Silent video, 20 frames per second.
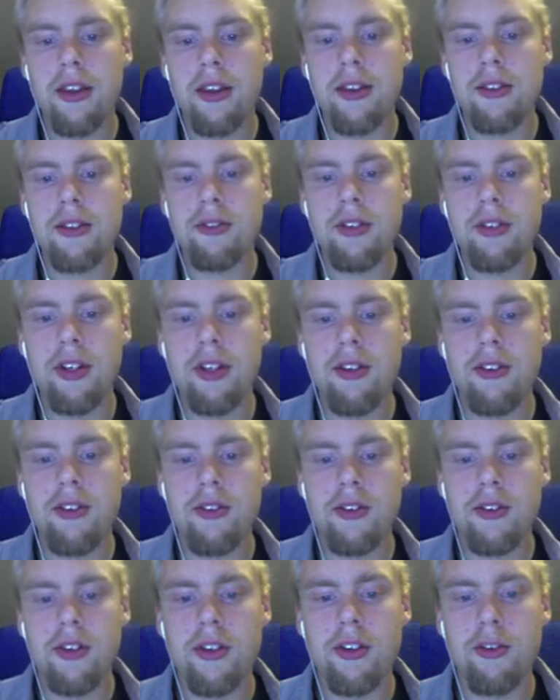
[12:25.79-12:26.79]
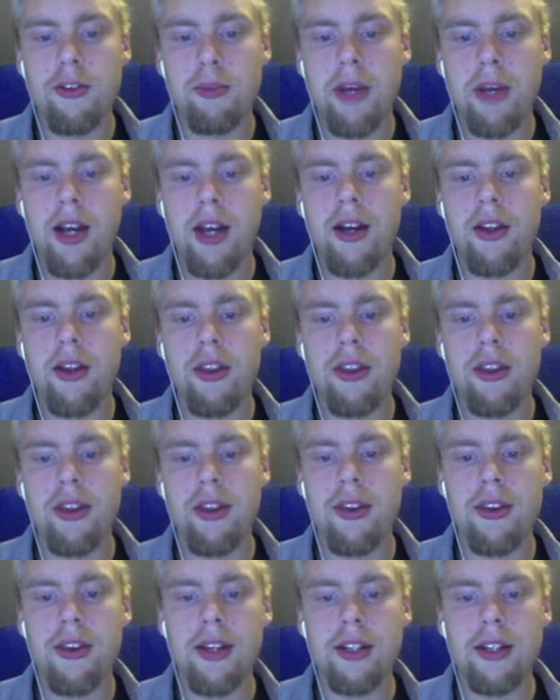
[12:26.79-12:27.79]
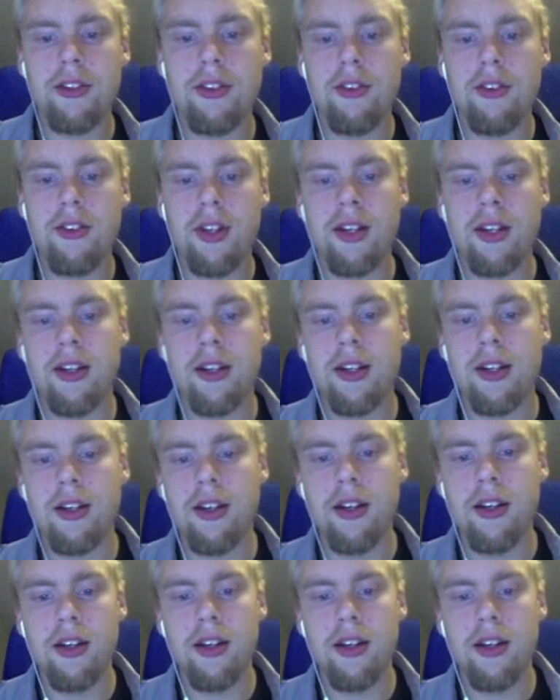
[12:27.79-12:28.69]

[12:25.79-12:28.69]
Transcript: the resource path that you send in.